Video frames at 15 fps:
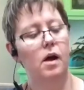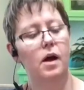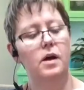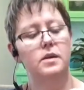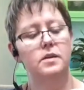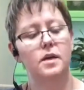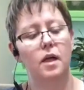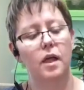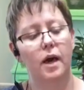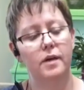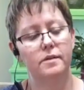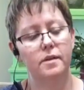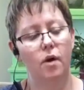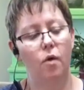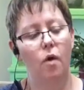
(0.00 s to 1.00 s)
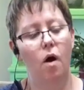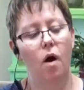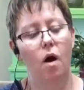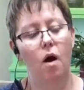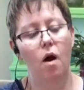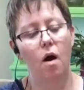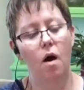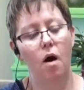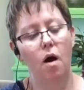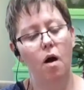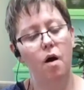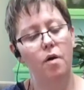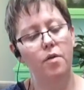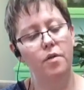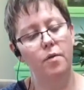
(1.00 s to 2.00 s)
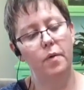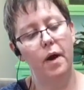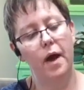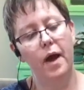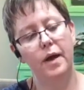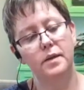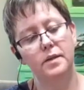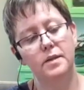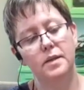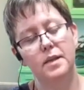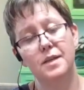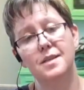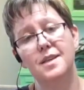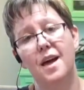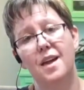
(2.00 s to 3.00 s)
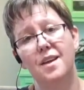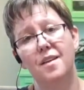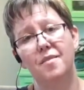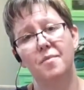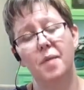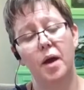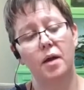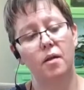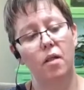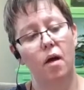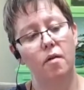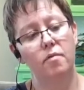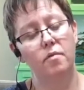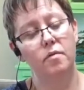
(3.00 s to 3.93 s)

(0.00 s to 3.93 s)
until I sew all the way to this end of my glove.